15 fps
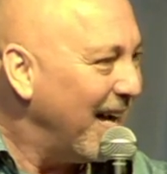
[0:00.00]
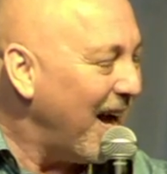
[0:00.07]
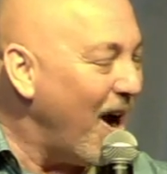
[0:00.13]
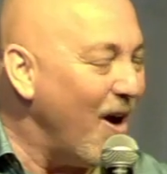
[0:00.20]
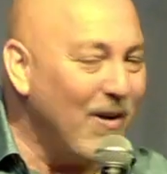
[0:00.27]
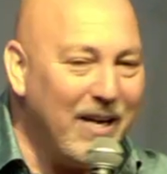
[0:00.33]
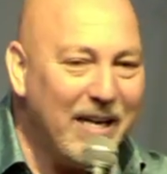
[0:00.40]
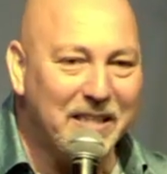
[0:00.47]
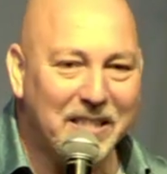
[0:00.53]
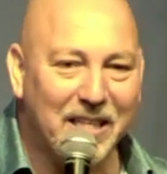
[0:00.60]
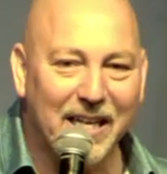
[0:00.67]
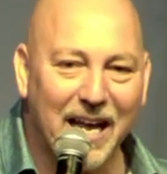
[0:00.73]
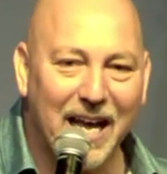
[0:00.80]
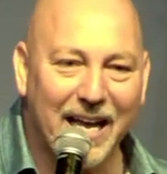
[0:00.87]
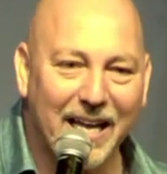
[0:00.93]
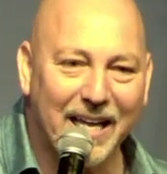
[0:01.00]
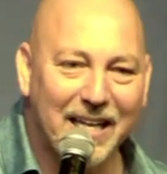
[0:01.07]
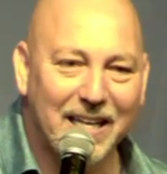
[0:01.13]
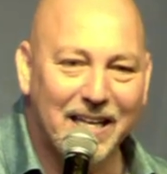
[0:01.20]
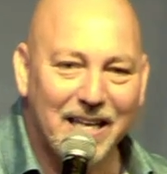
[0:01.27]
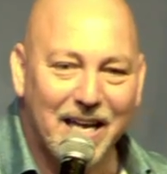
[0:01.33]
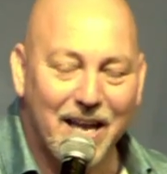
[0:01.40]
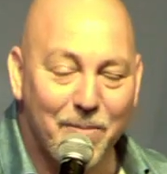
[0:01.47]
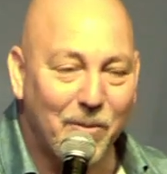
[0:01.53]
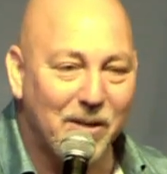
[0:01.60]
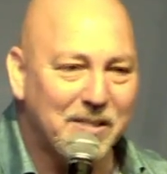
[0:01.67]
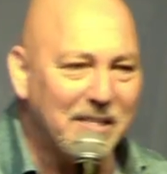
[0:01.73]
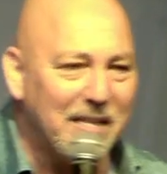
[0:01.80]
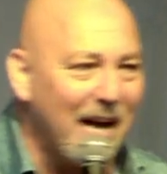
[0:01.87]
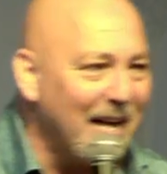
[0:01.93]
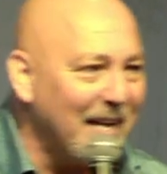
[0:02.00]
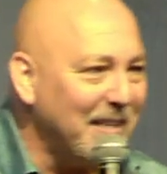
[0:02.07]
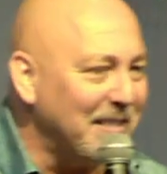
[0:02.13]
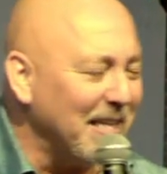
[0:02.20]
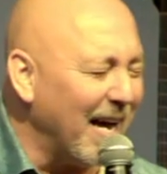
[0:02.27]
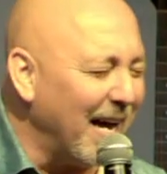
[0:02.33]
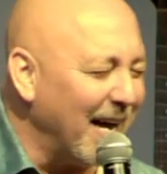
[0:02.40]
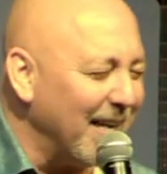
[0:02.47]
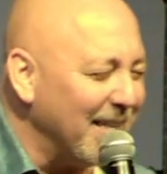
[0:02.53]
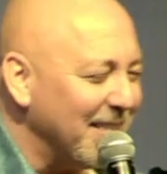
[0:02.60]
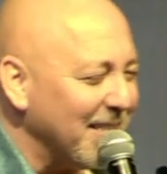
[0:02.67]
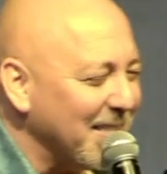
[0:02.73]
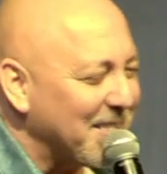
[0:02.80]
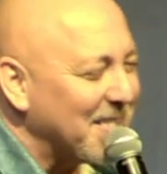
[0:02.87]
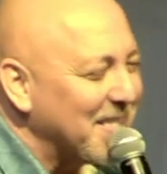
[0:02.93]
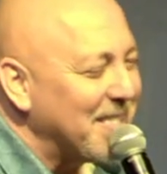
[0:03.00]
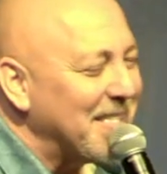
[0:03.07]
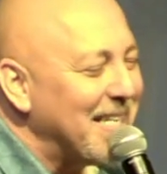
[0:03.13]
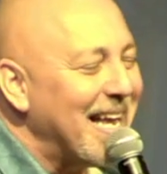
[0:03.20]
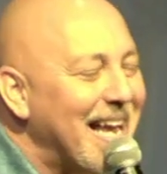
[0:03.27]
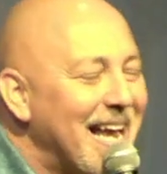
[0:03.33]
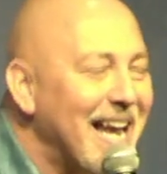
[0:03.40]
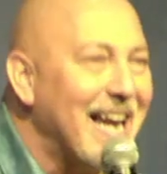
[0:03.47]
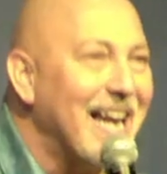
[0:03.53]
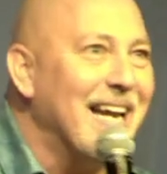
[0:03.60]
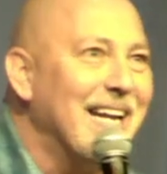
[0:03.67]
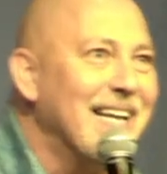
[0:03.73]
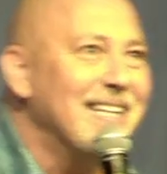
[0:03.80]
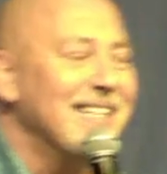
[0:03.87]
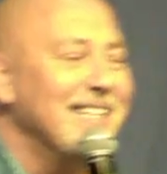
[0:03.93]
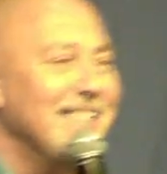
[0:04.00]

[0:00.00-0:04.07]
Only today am I starting to understand